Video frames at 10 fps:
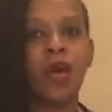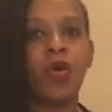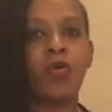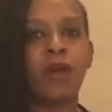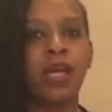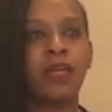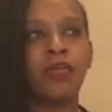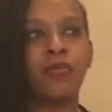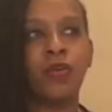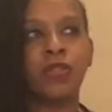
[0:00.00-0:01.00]
whole making
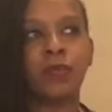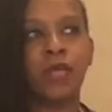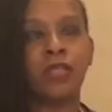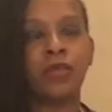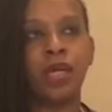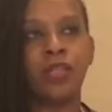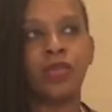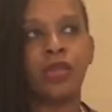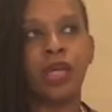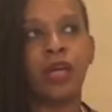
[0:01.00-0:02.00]
you feel special that
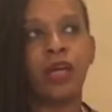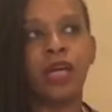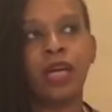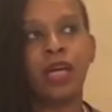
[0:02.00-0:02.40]
you're there